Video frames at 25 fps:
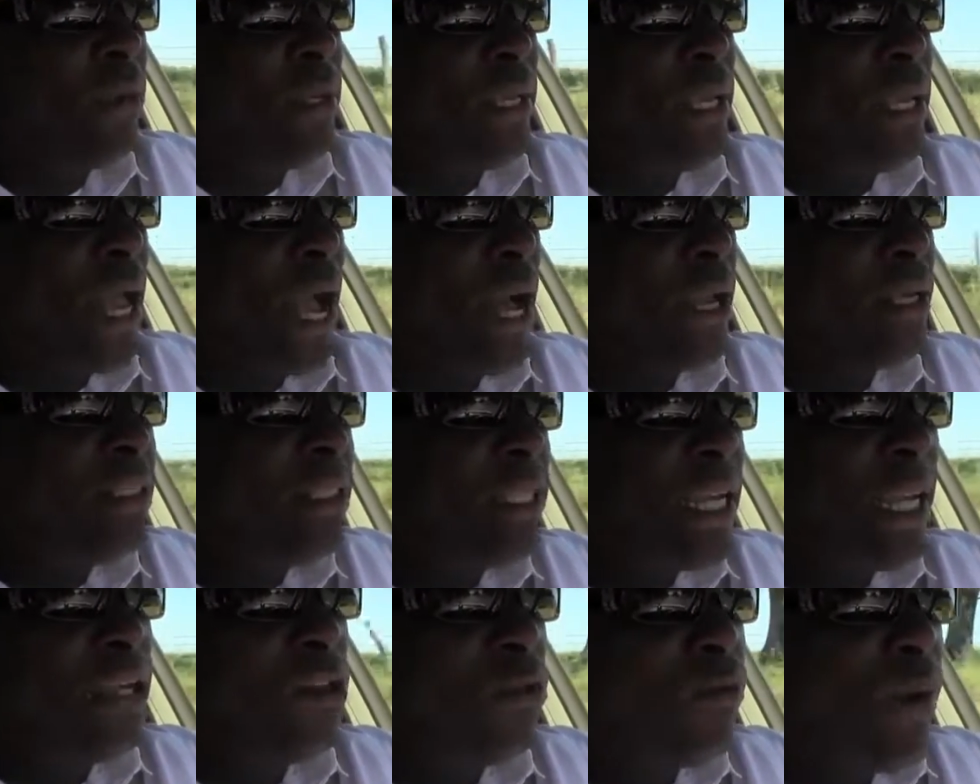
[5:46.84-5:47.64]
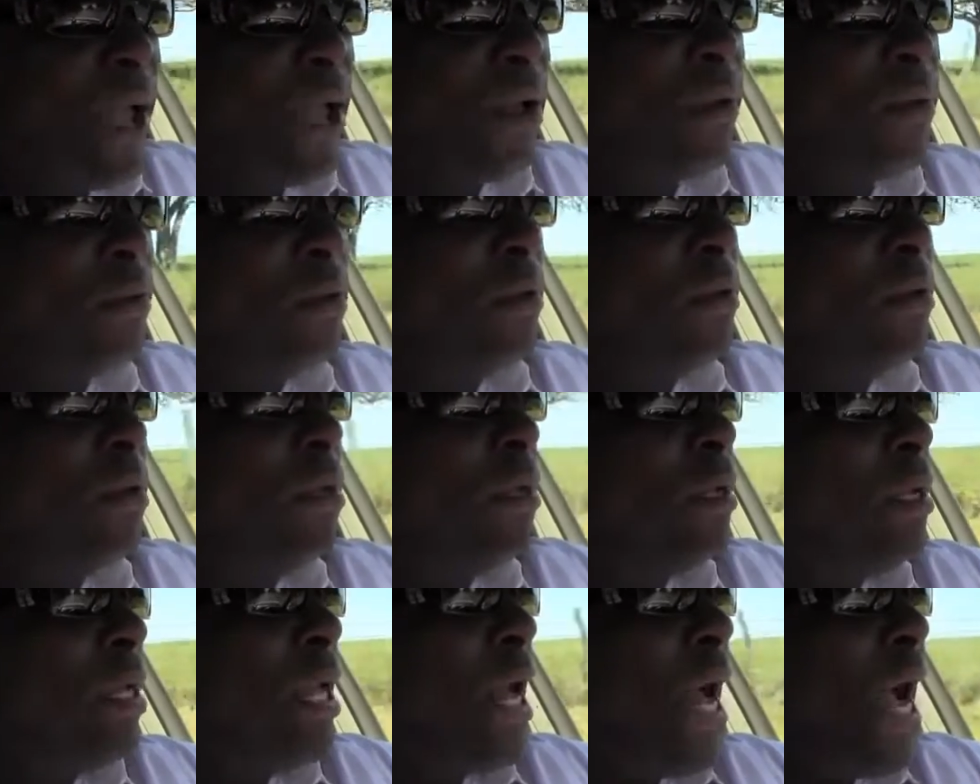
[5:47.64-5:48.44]
me how to stand around.
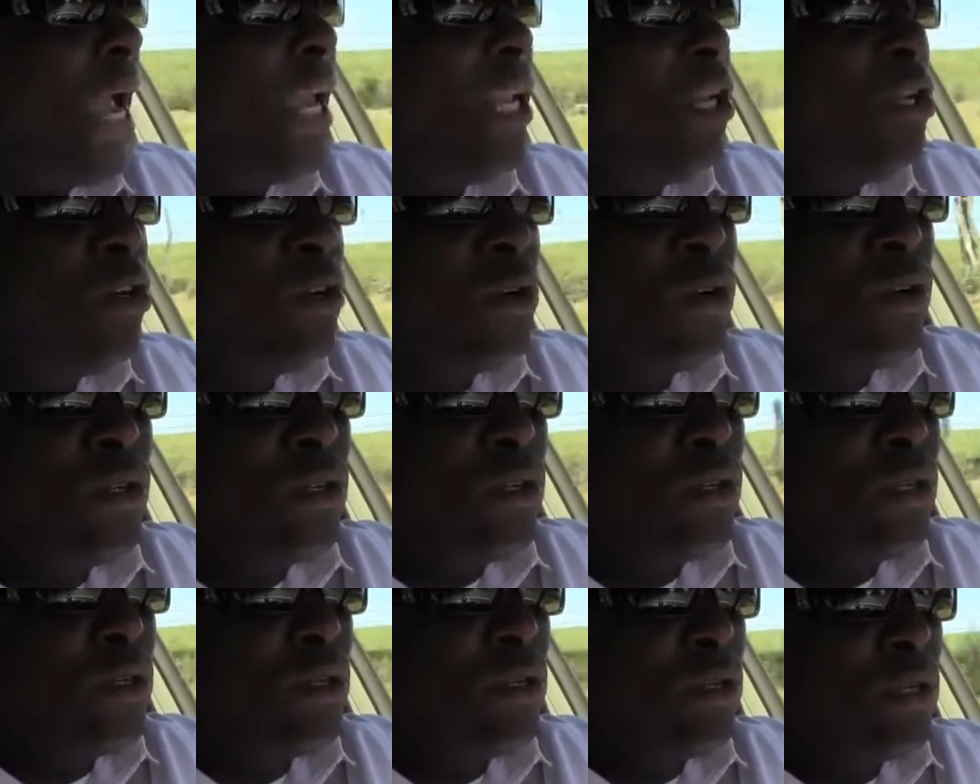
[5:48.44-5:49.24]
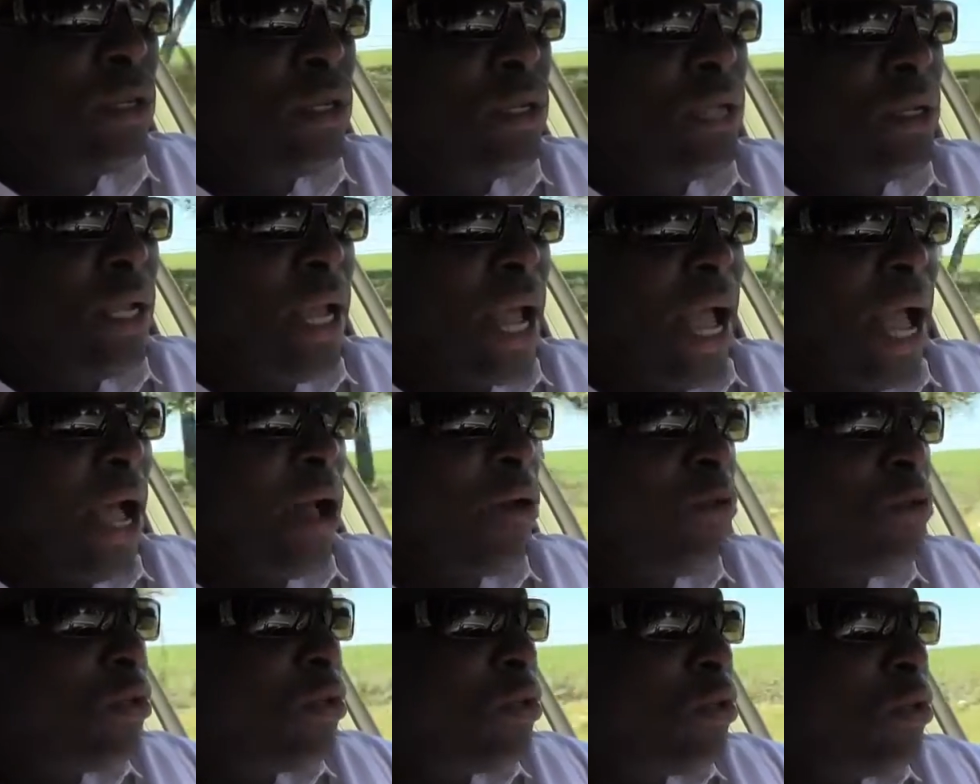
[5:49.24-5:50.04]
I learned
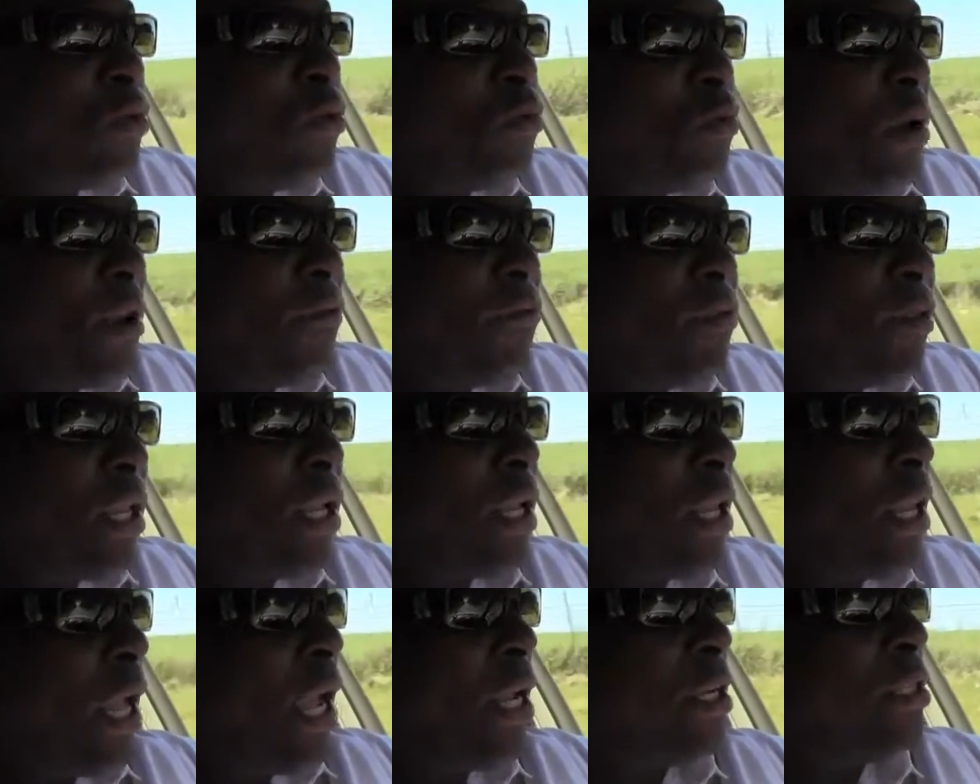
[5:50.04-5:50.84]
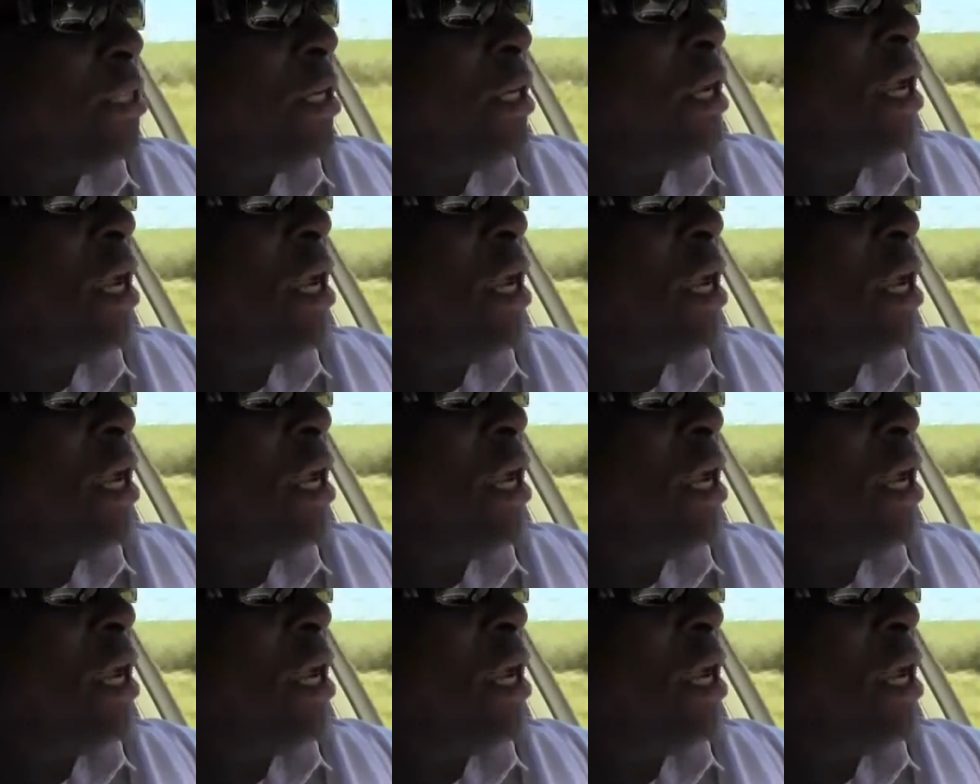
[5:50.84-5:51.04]
how to wait for the clients to